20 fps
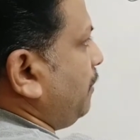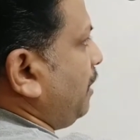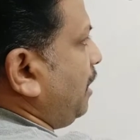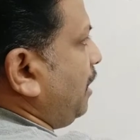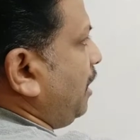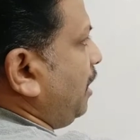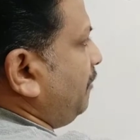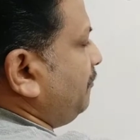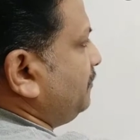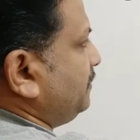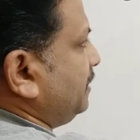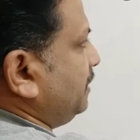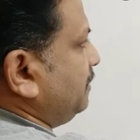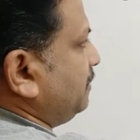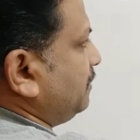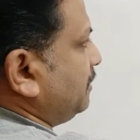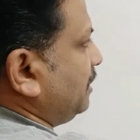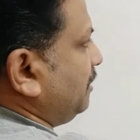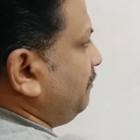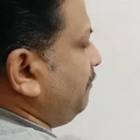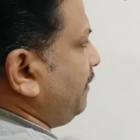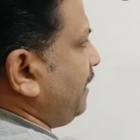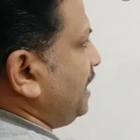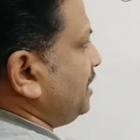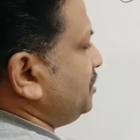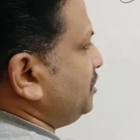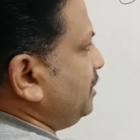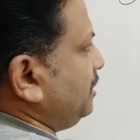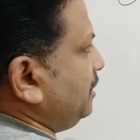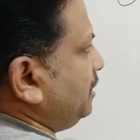after
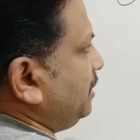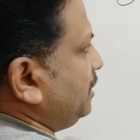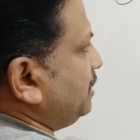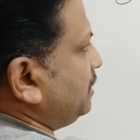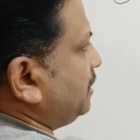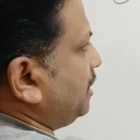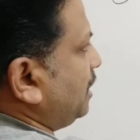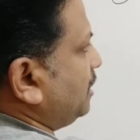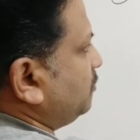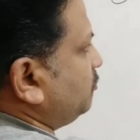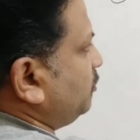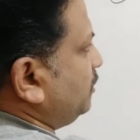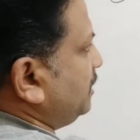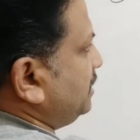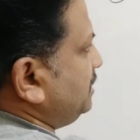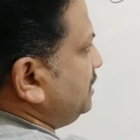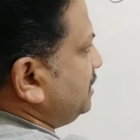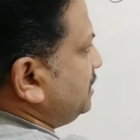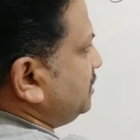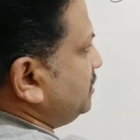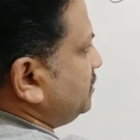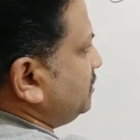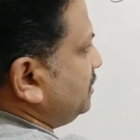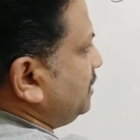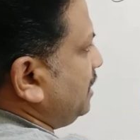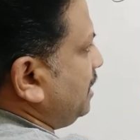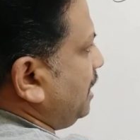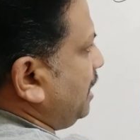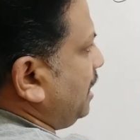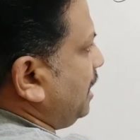refraction, it converges
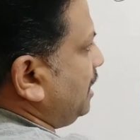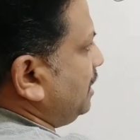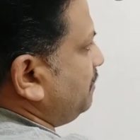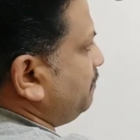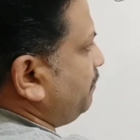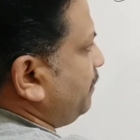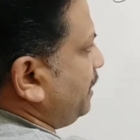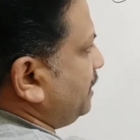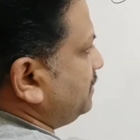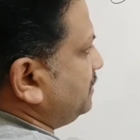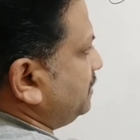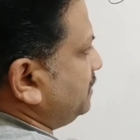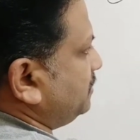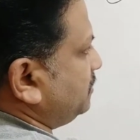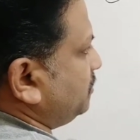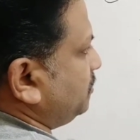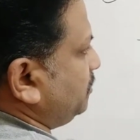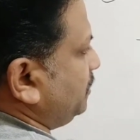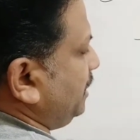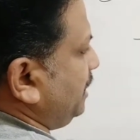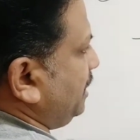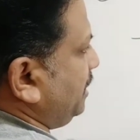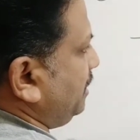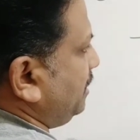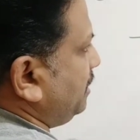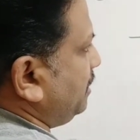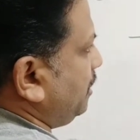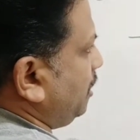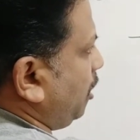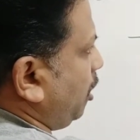and passes through the
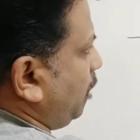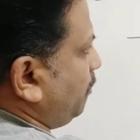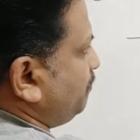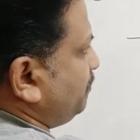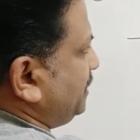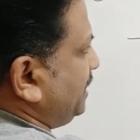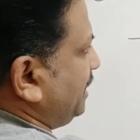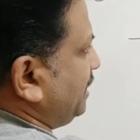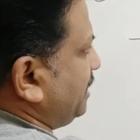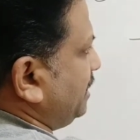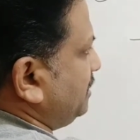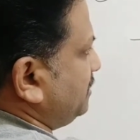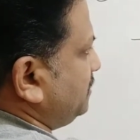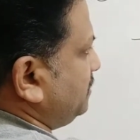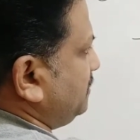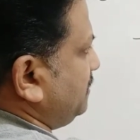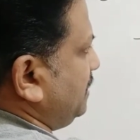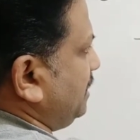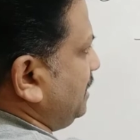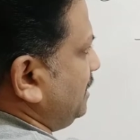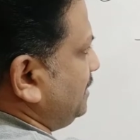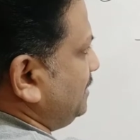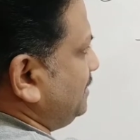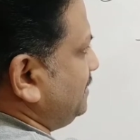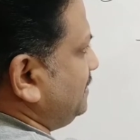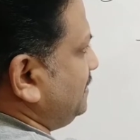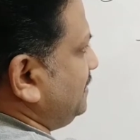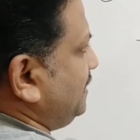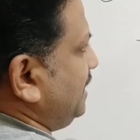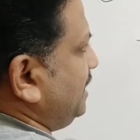optical
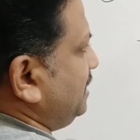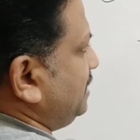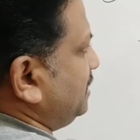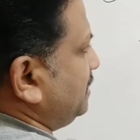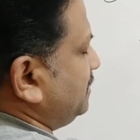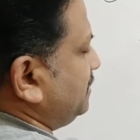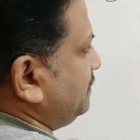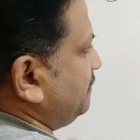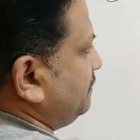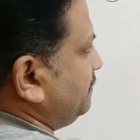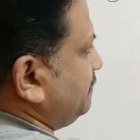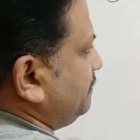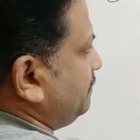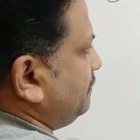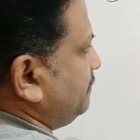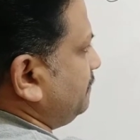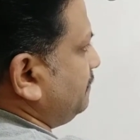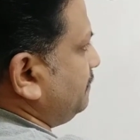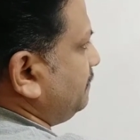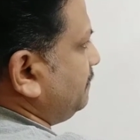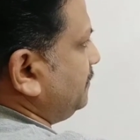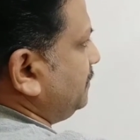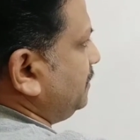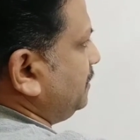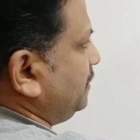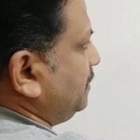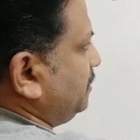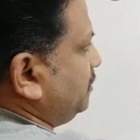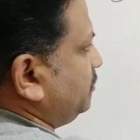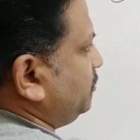center.
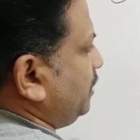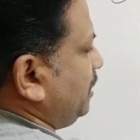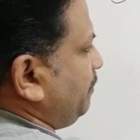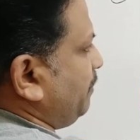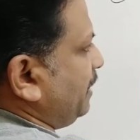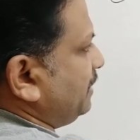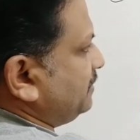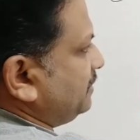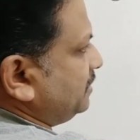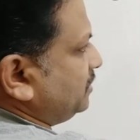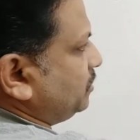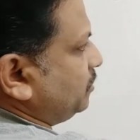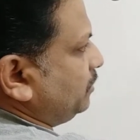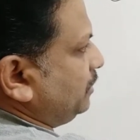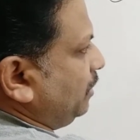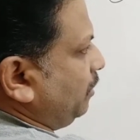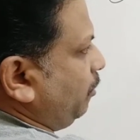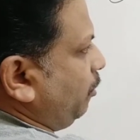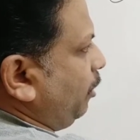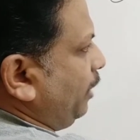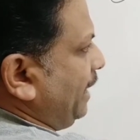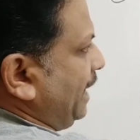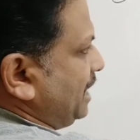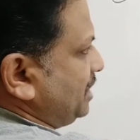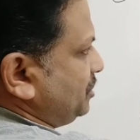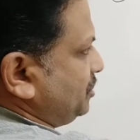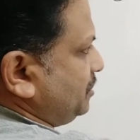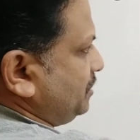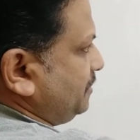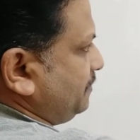Sorry, passes through the O
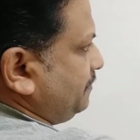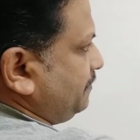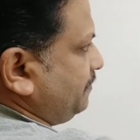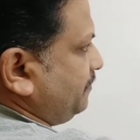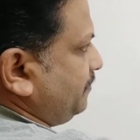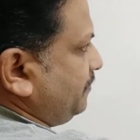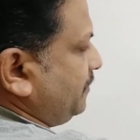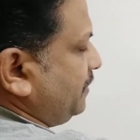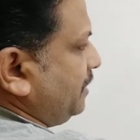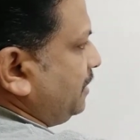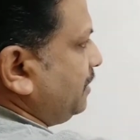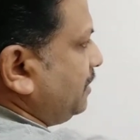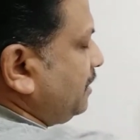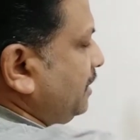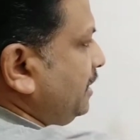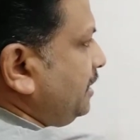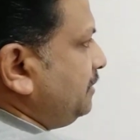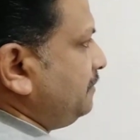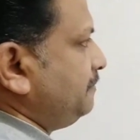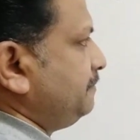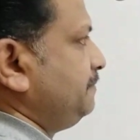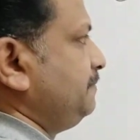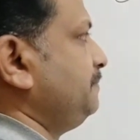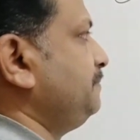dash. Clear?